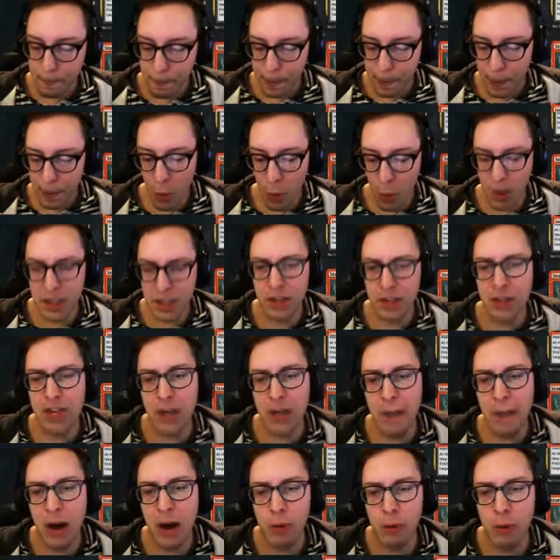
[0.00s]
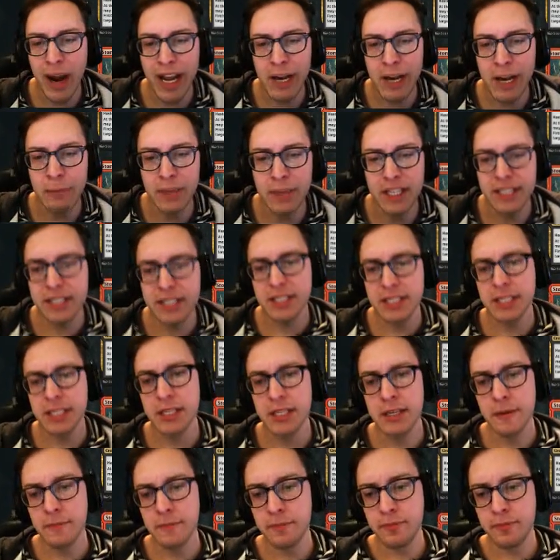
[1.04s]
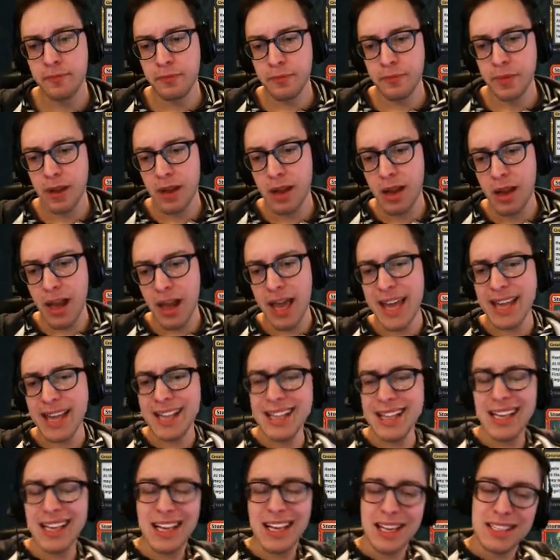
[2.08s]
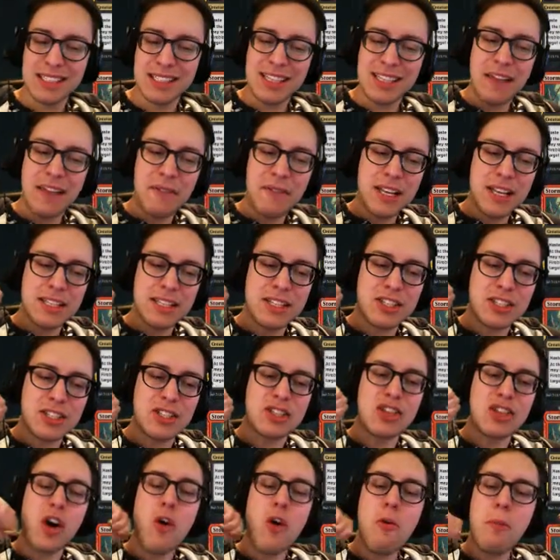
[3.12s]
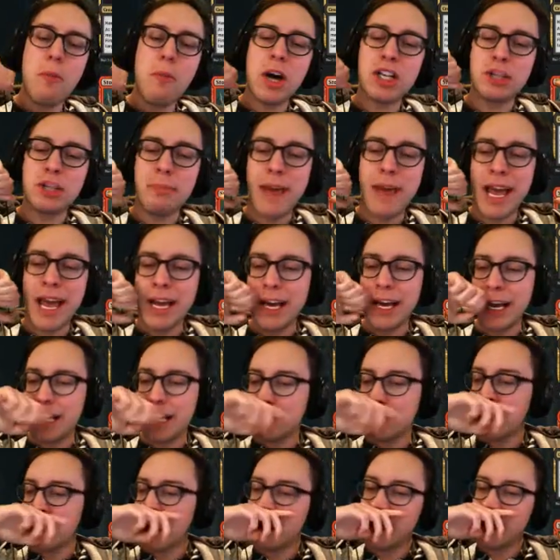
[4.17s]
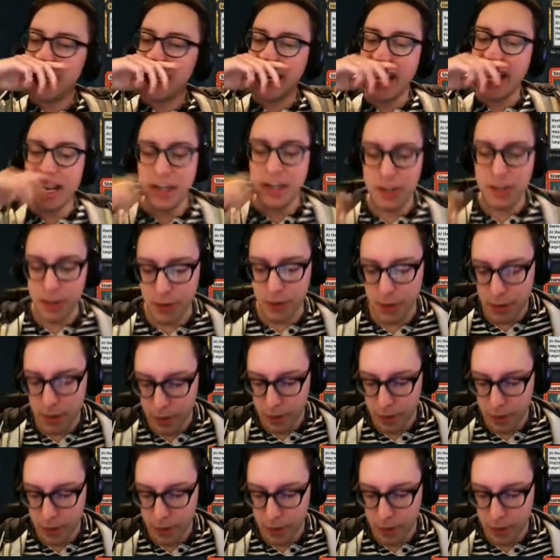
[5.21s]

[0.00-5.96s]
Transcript: What do you think about Wrecking Beast? 7 is so much mana. It's hard to get to.